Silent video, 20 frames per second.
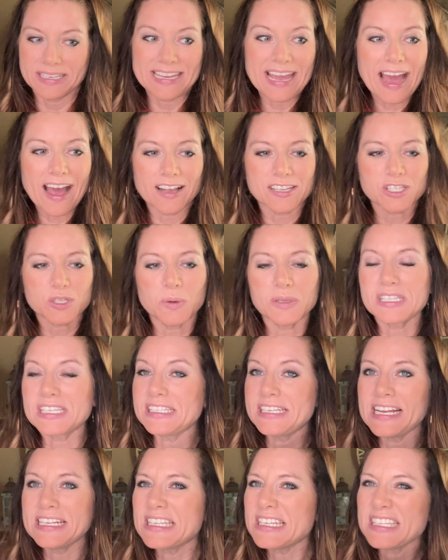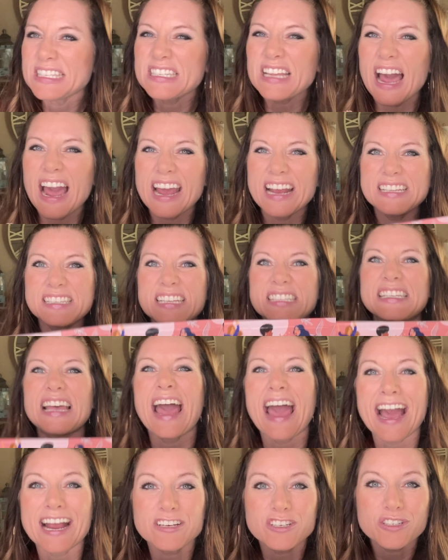Yeah, so it's a decent size. It's
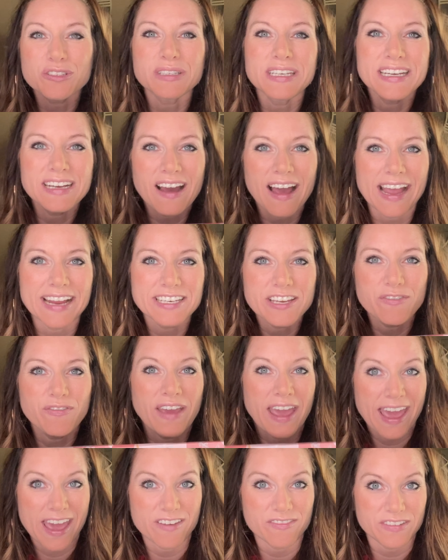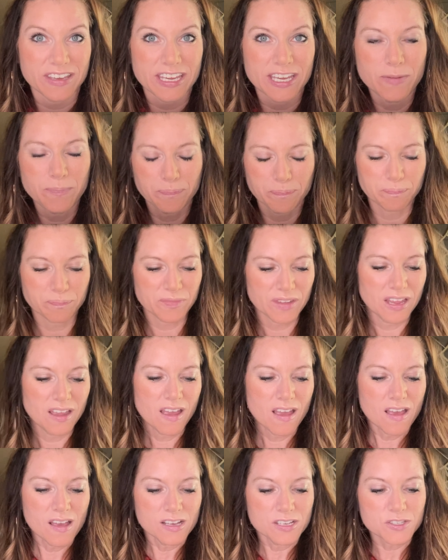actually kind of heavy.
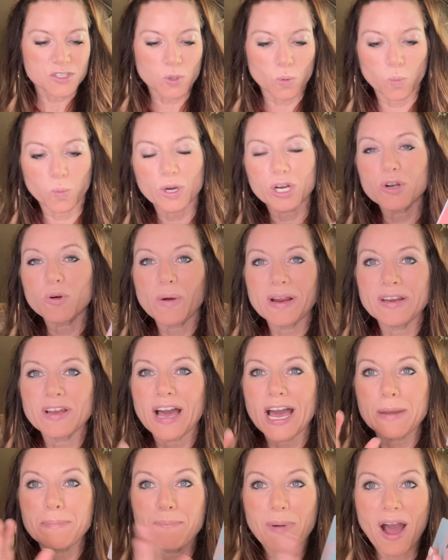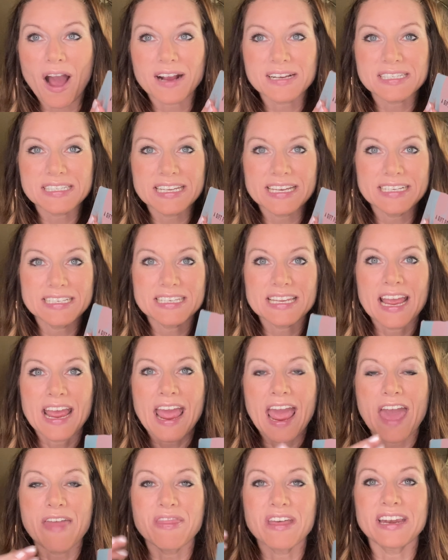So we're going to unbox it.
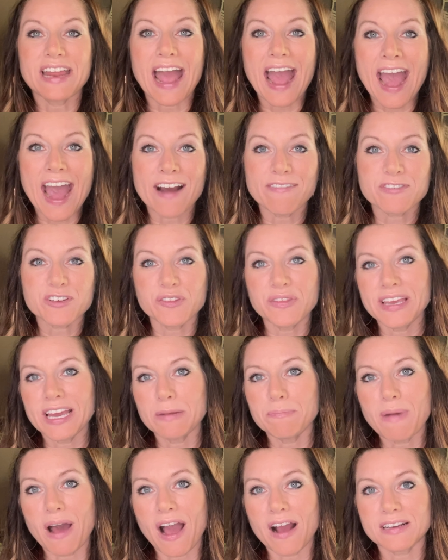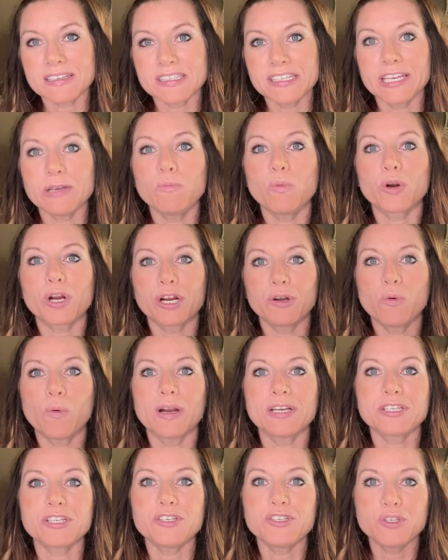And then after the unboxing, we're
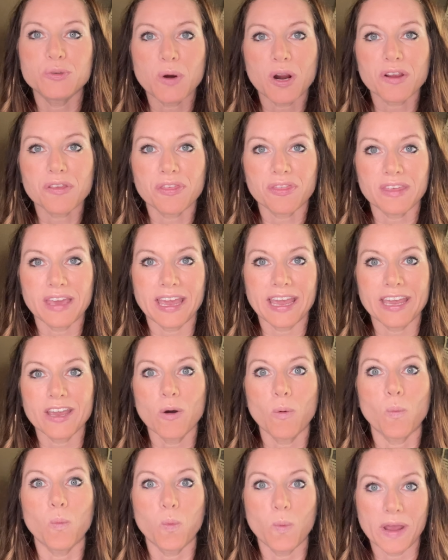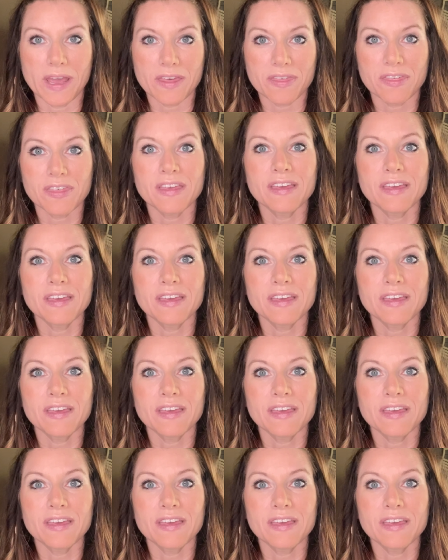going to do our thing with